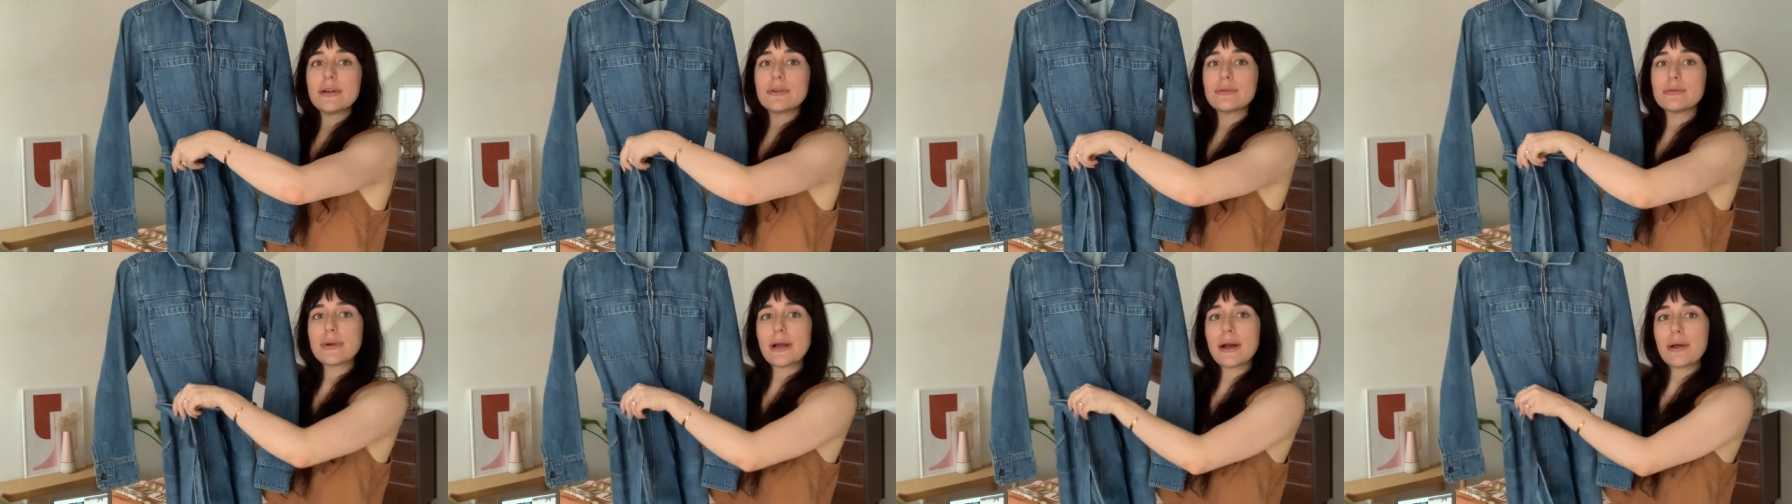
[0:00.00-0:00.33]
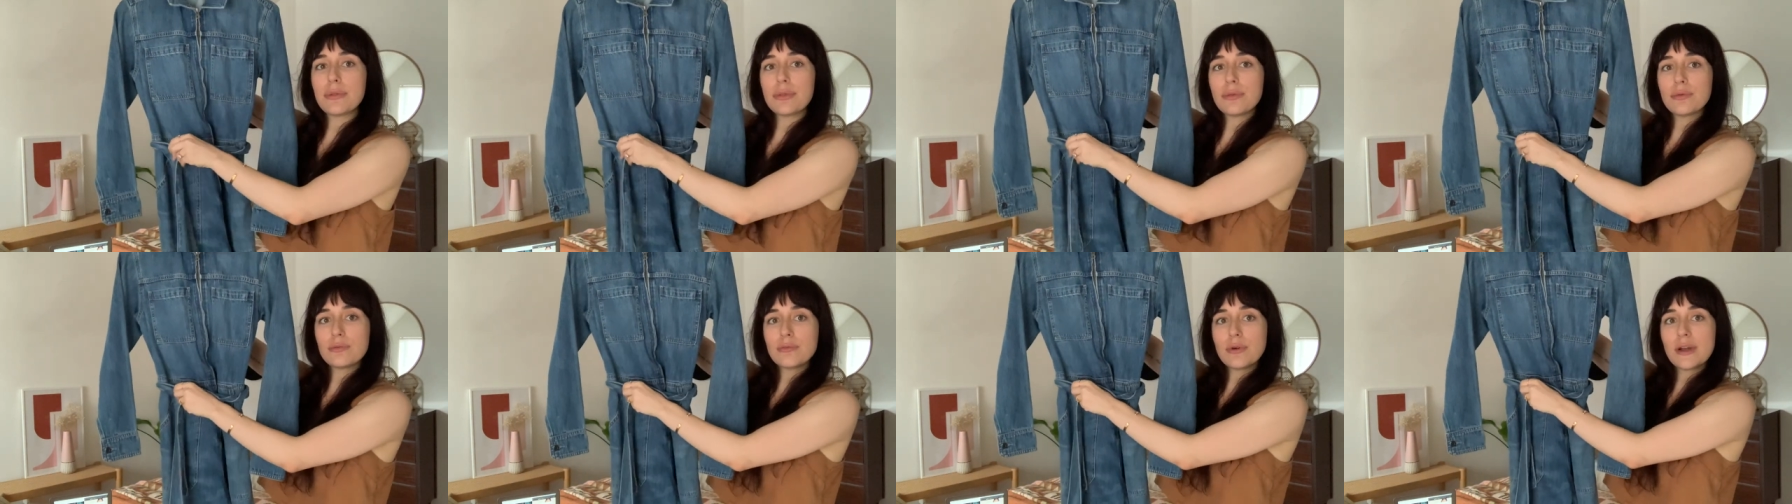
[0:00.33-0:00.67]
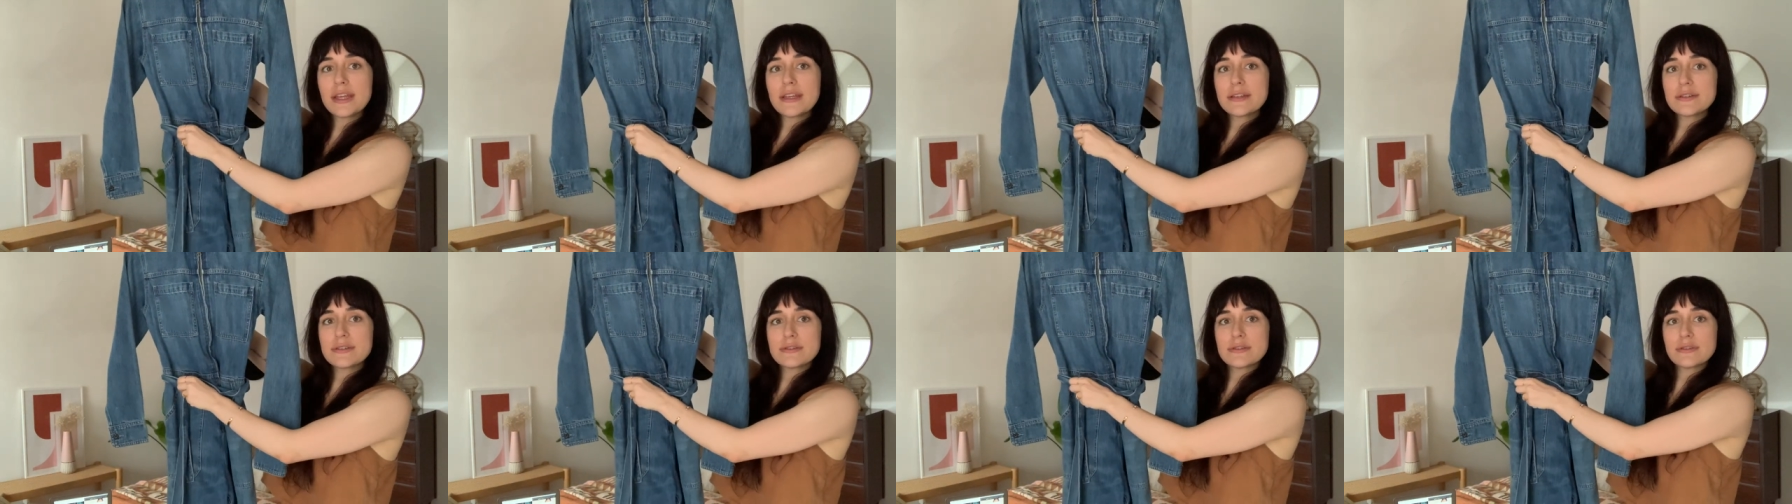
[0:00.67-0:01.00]
around the
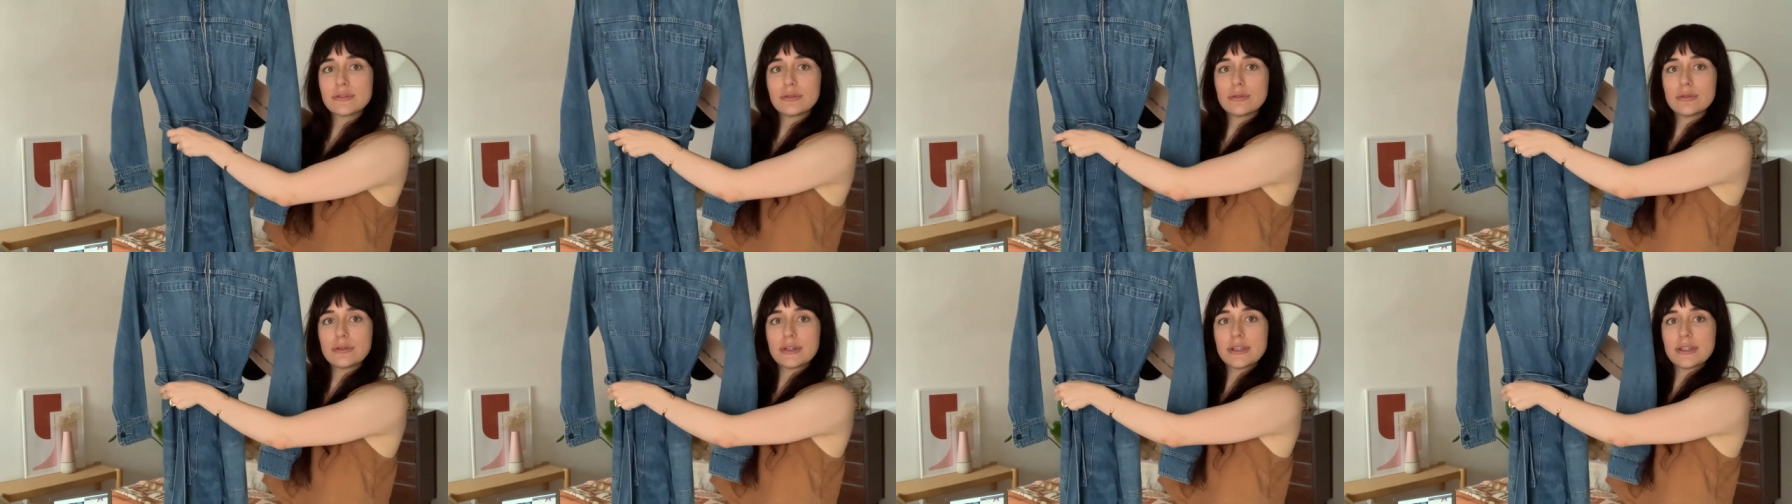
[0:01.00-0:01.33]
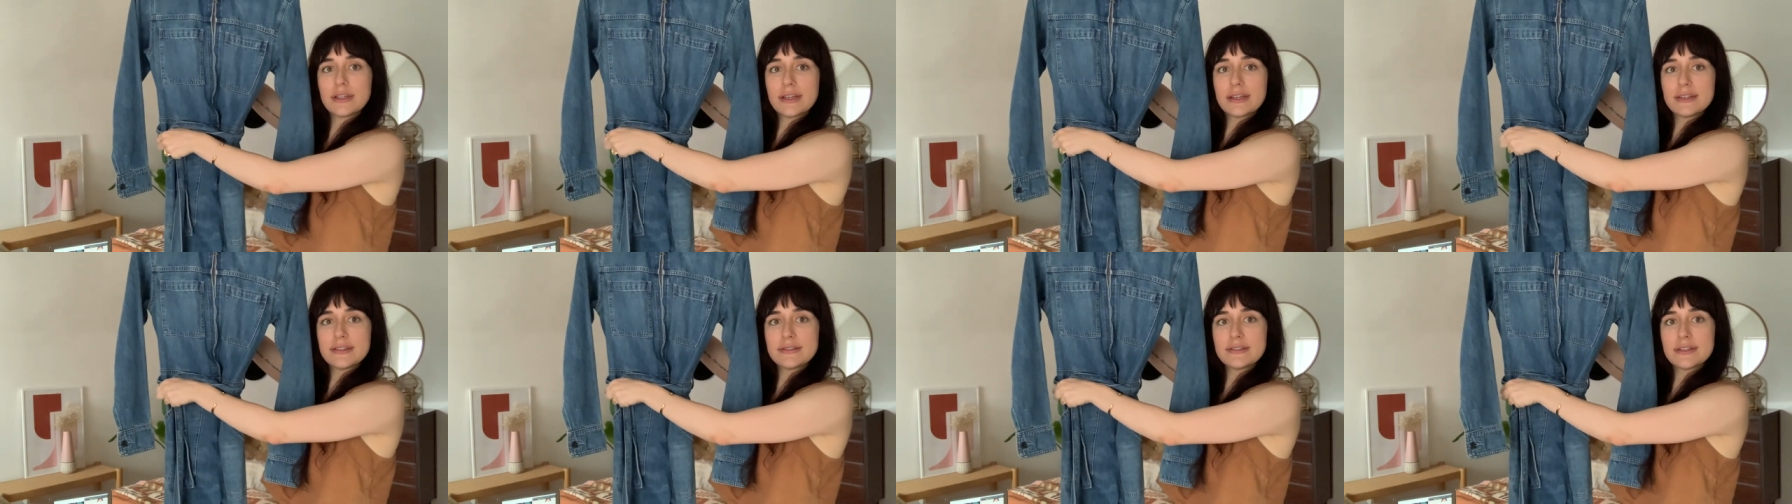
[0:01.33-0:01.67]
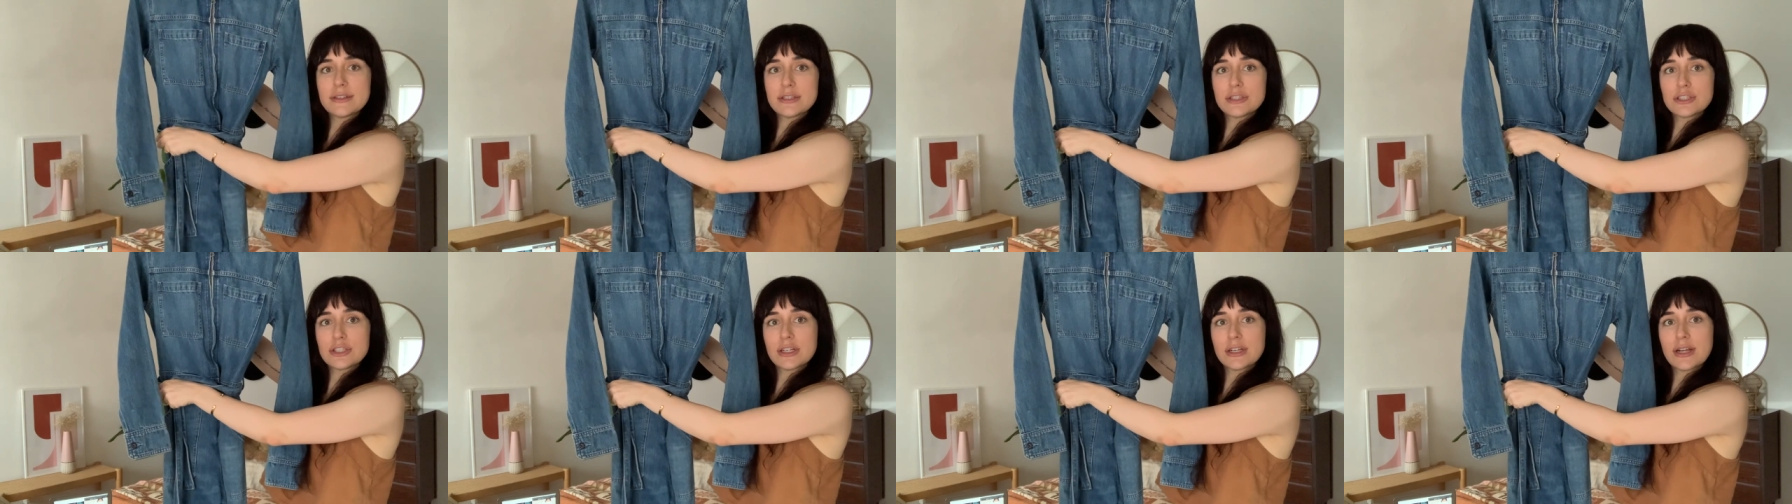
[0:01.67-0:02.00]
waist so you can like
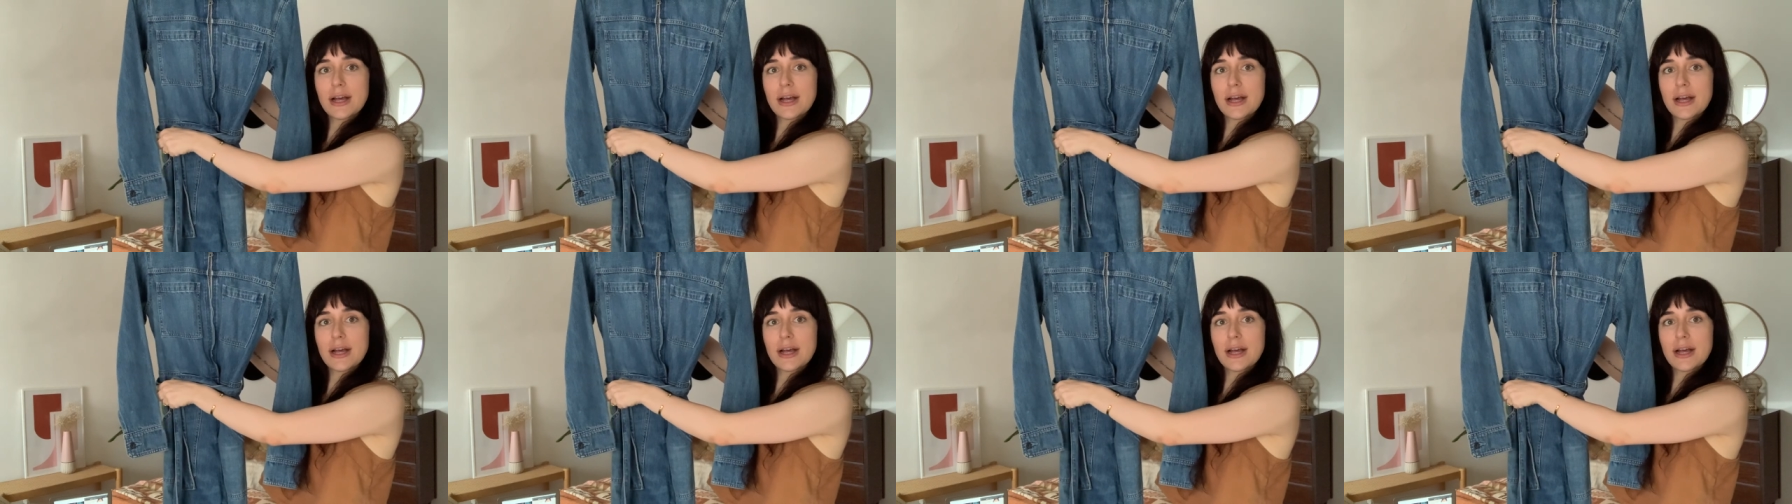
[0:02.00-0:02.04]
cinch it